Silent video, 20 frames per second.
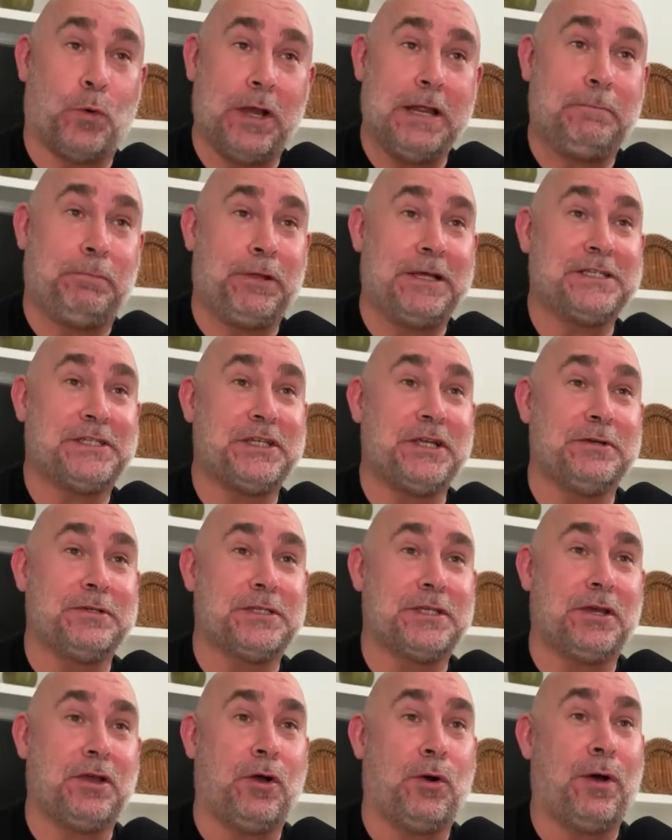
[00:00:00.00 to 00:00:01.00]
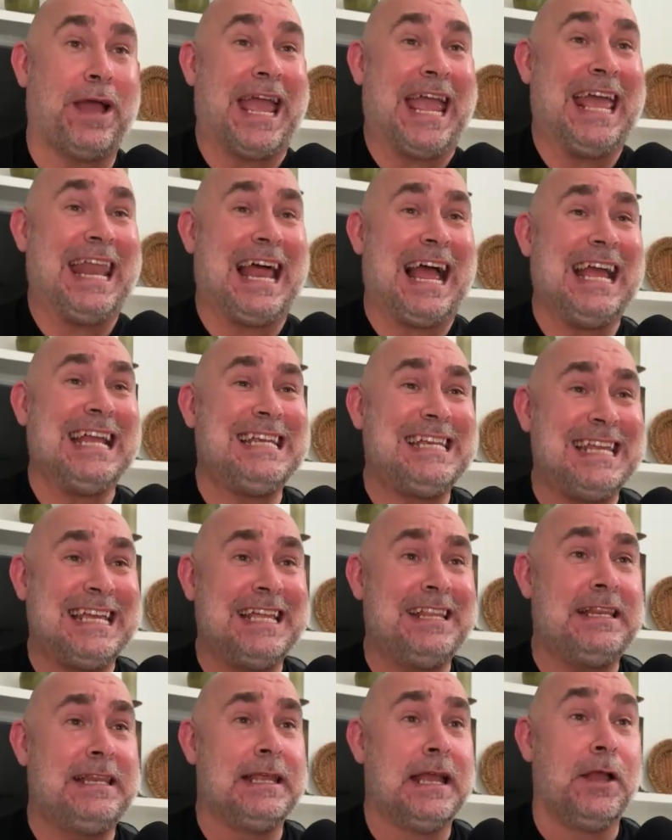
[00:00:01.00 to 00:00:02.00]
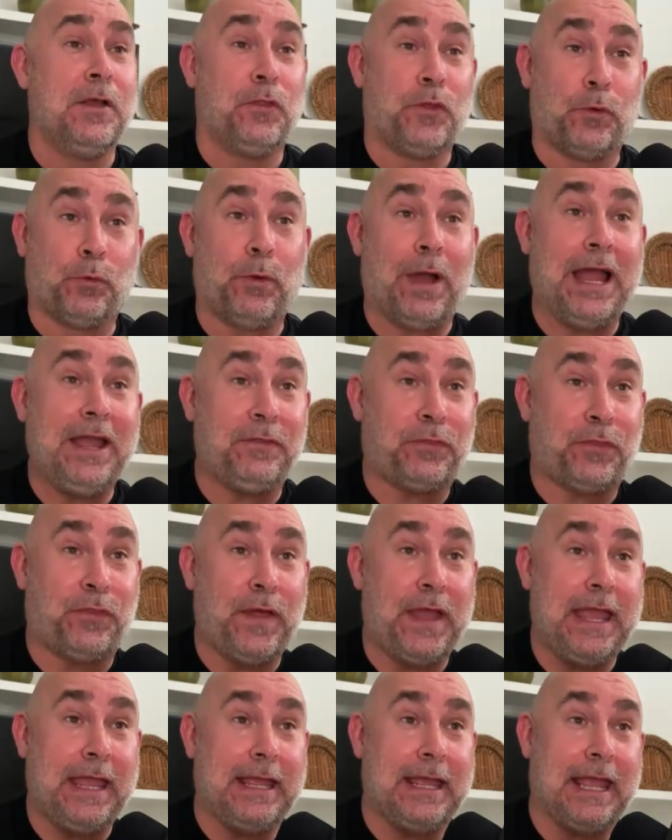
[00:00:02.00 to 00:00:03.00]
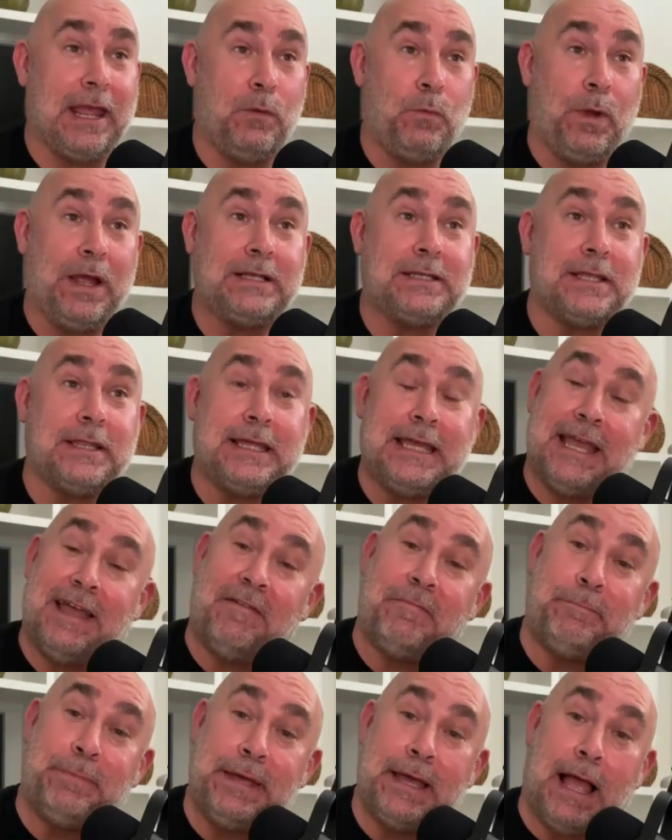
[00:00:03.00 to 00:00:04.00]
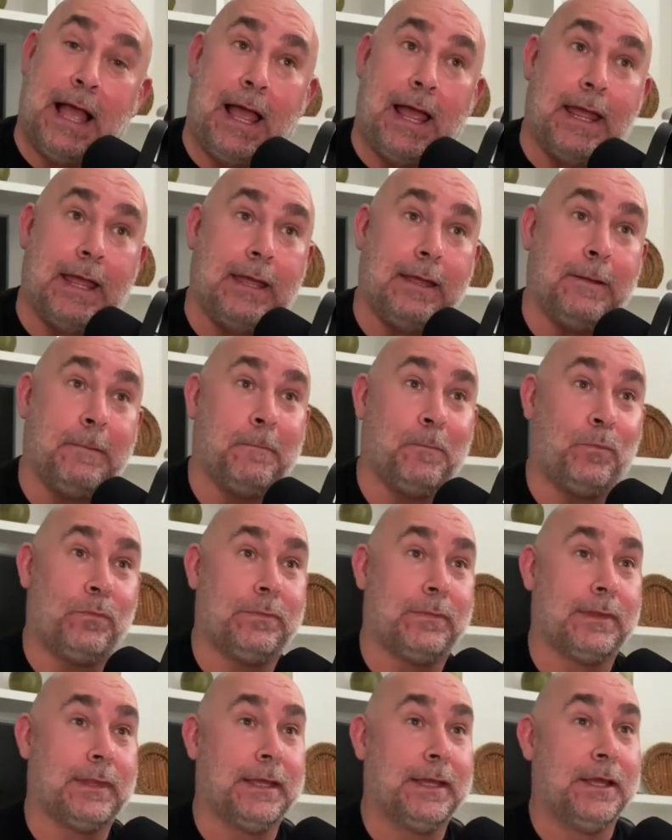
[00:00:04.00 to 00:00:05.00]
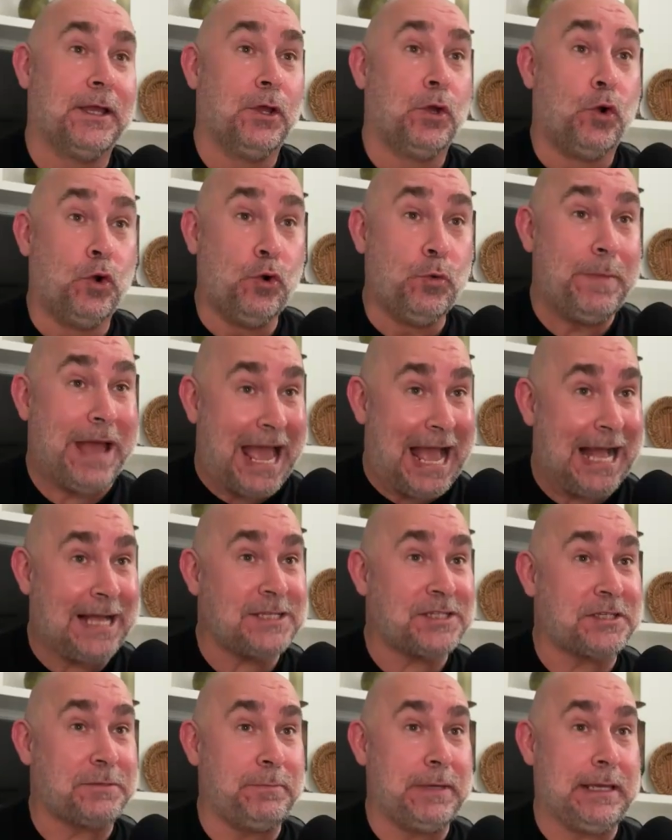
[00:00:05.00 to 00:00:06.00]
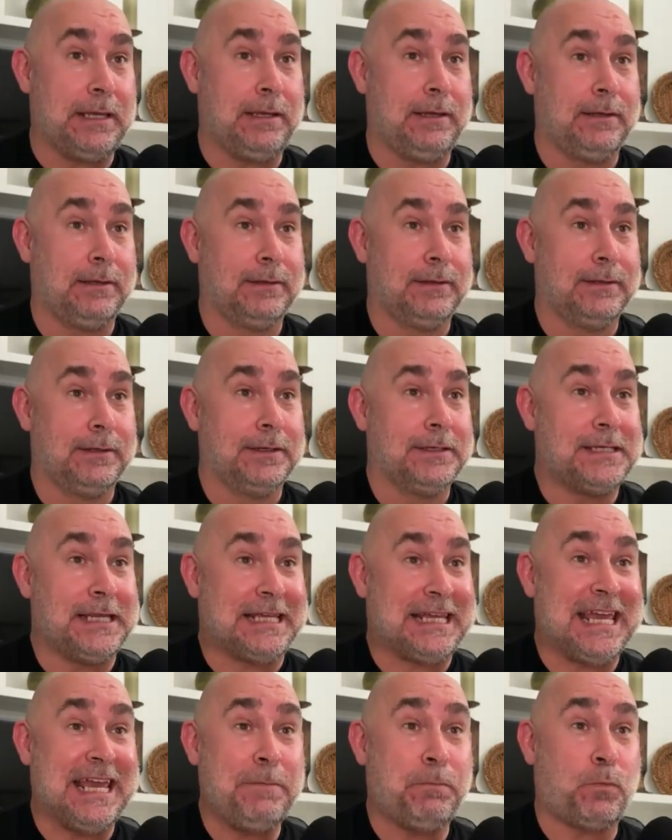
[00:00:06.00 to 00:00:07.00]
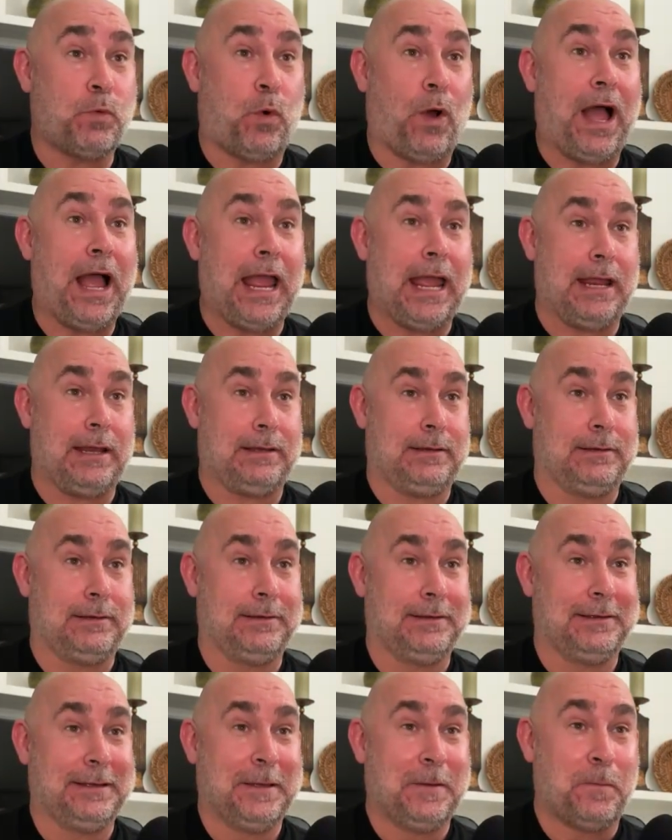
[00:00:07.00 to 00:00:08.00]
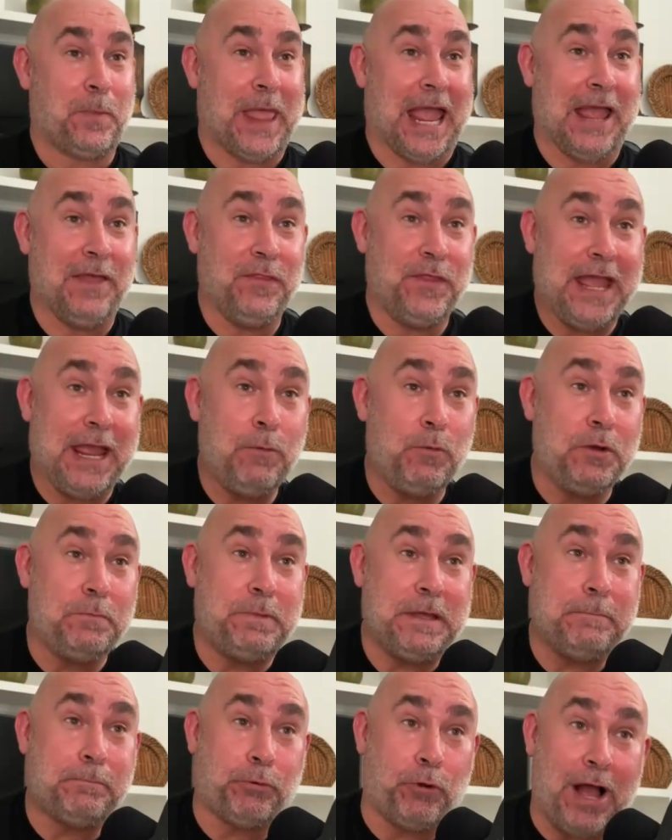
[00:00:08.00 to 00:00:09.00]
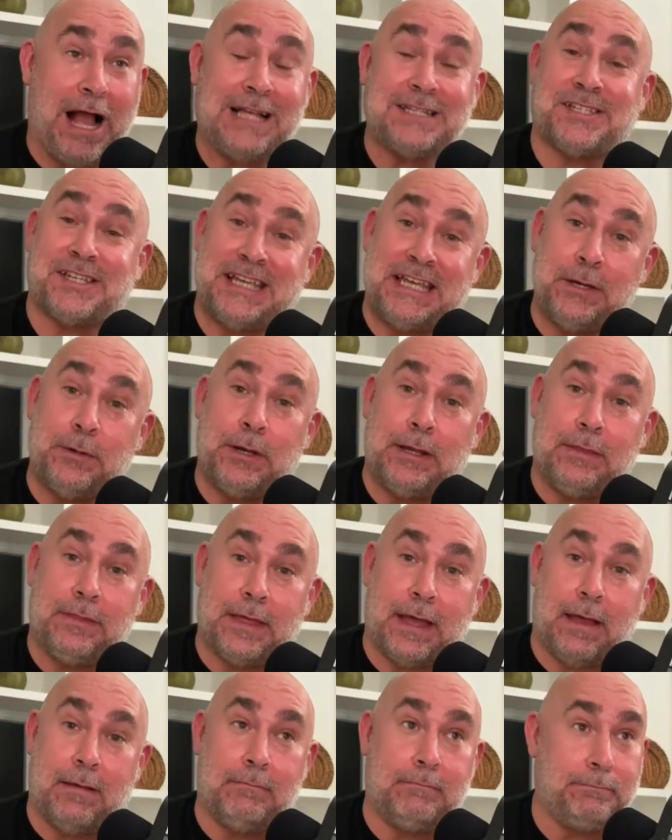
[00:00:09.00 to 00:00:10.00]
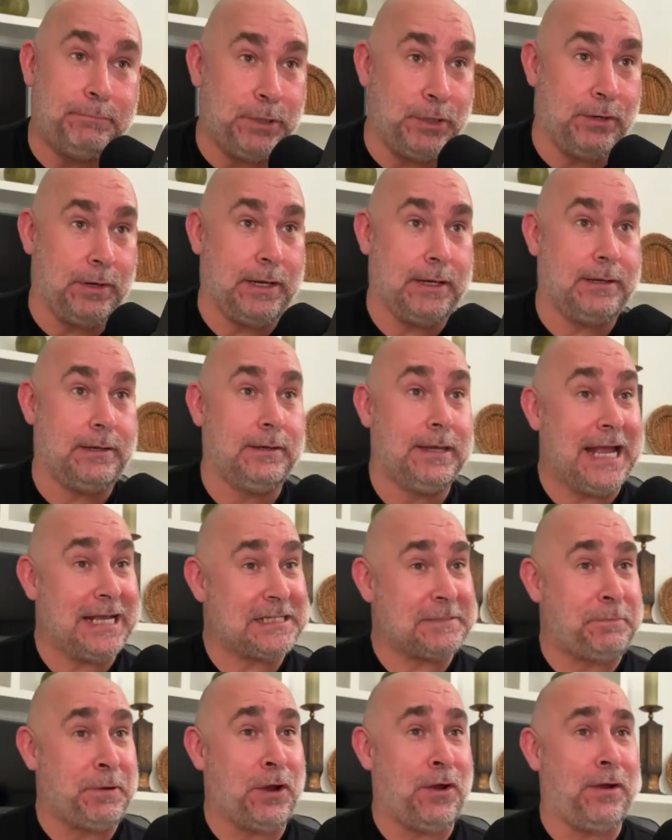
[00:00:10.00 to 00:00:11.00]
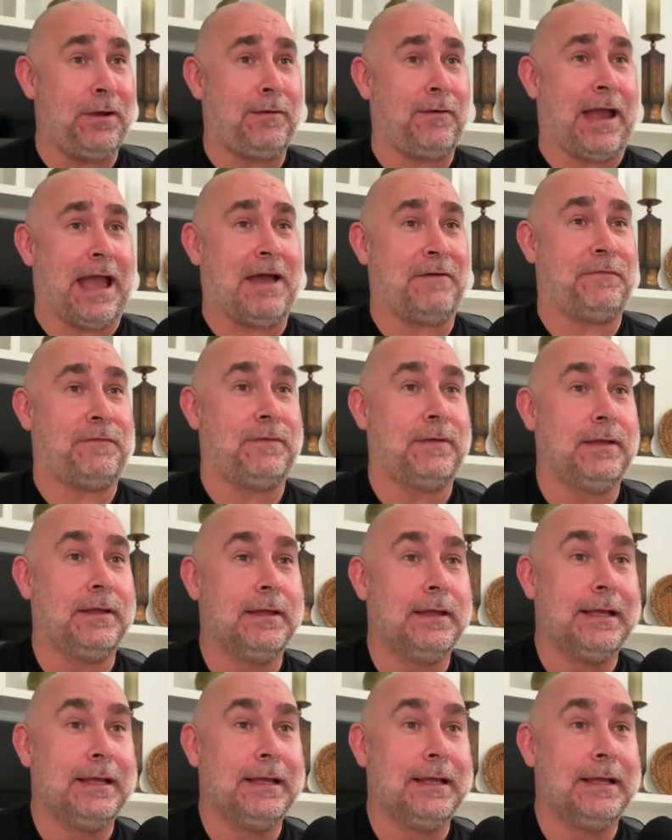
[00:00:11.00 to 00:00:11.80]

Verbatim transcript: 20 plus years ago. And I did the right thing and went to the FBI, whom asked me to keep quiet and they would be prosecuting them, period. Next paragraph.